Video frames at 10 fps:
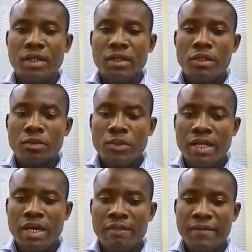You must
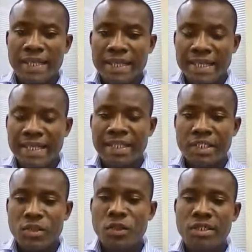have a clear
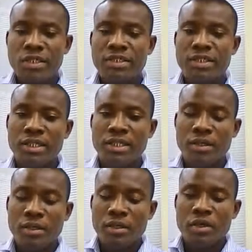strategy
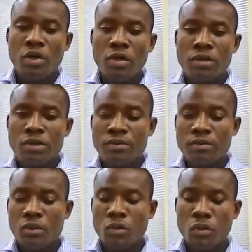on
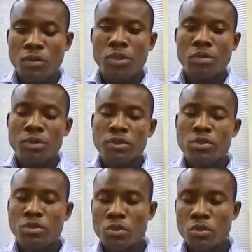what you want
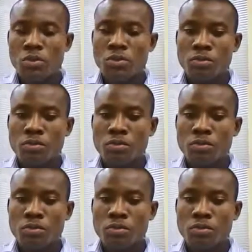to do.